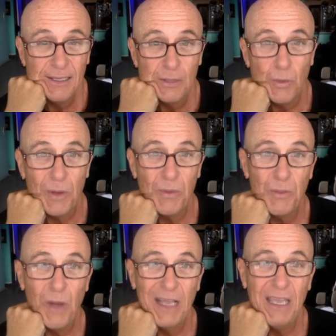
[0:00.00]
The one with
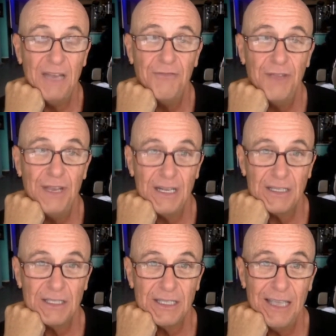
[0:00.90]
Joaquin
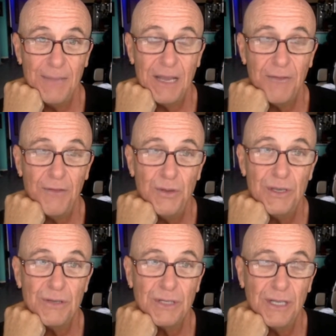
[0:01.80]
Phoenix that came out a few
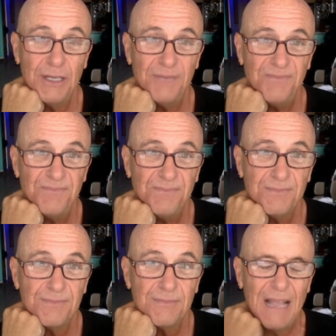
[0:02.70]
years ago.
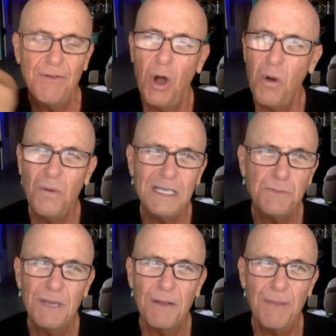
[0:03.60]
I've always
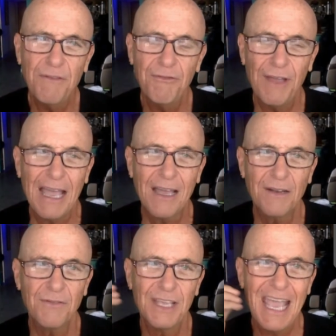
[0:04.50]
been a big fan
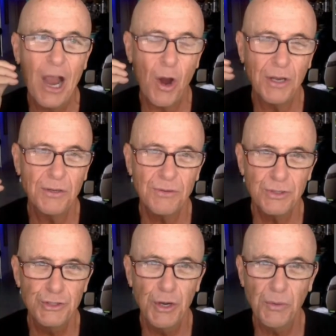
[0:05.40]
of the character,
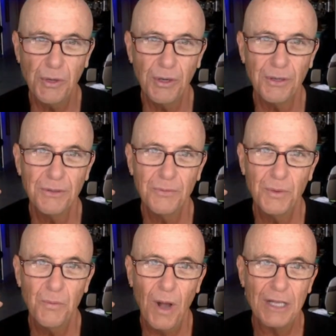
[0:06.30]
the Joker,
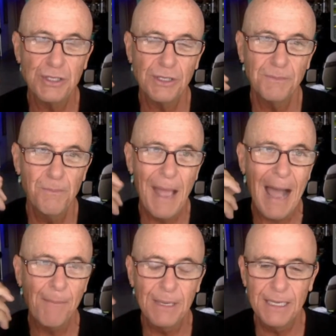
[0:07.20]
when watching
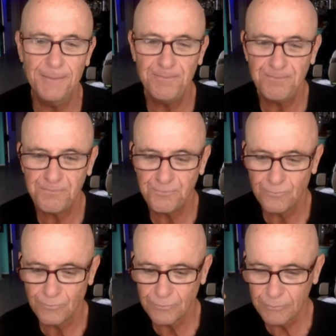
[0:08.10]
Batman.
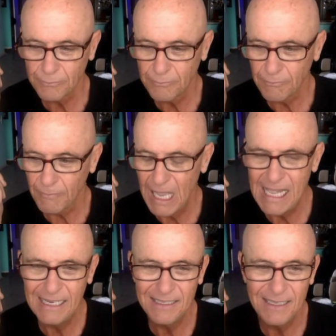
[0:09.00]

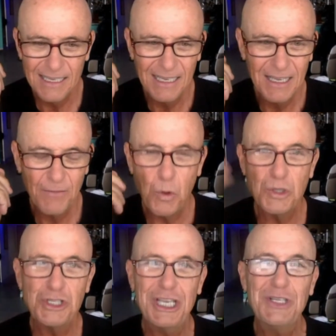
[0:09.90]
And of
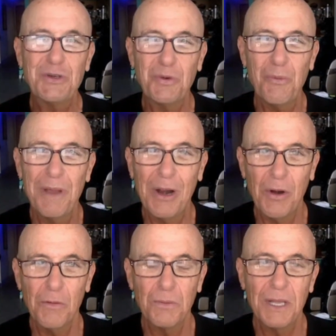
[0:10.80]
course, Cesar
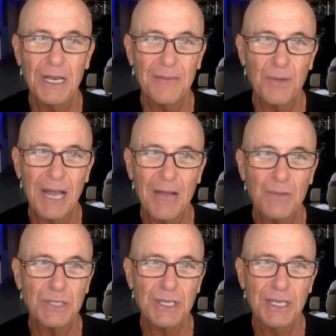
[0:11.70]
Romero played him when I
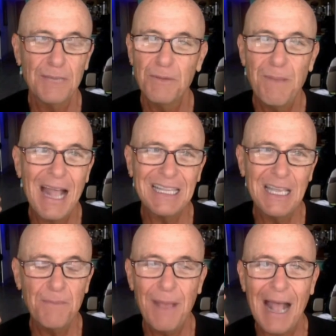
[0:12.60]
a kid. But back
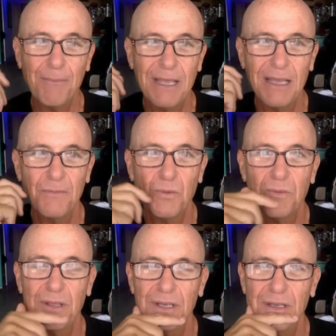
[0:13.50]
then, Batman,
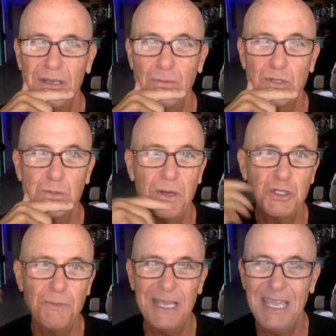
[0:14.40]
it was supposed
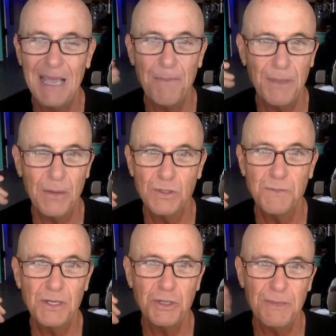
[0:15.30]
to be campy. It was
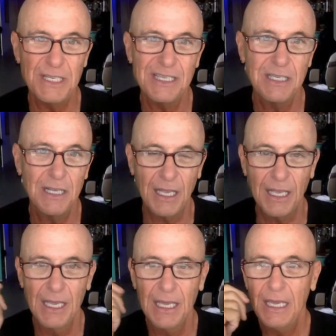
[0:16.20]
supposed to be
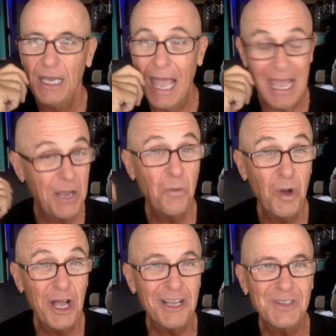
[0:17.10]
silly. And it
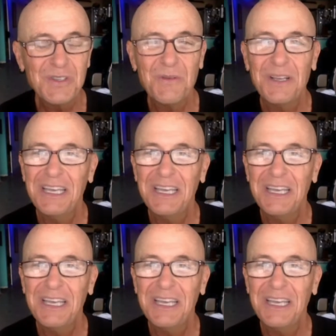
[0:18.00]
was.